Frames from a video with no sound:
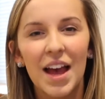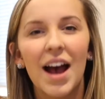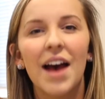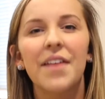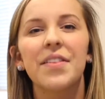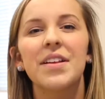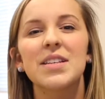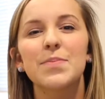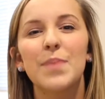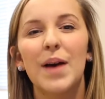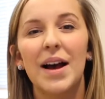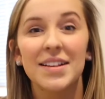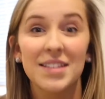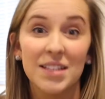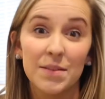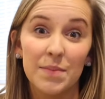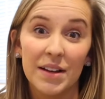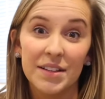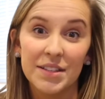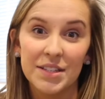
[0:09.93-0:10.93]
and this past
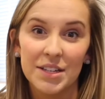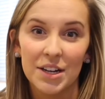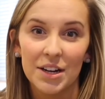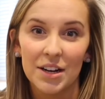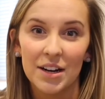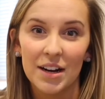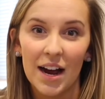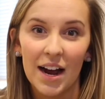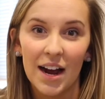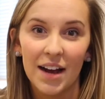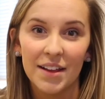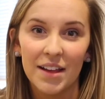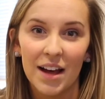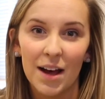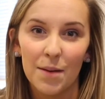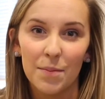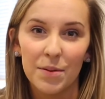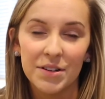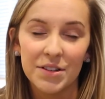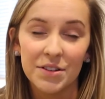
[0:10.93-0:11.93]
semester I had the
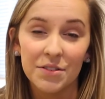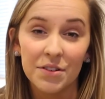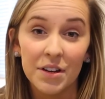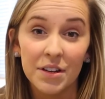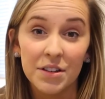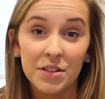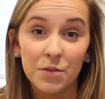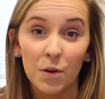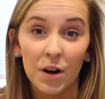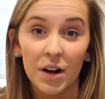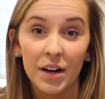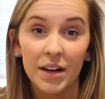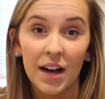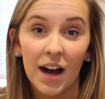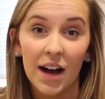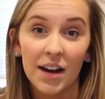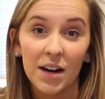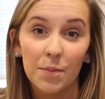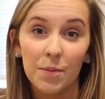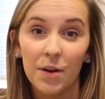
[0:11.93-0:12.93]
opportunity to work
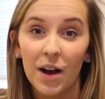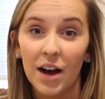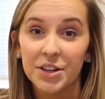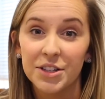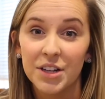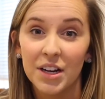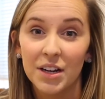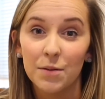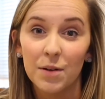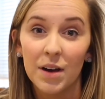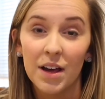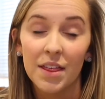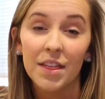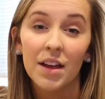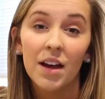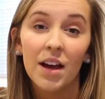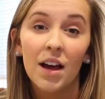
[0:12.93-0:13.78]
on a project with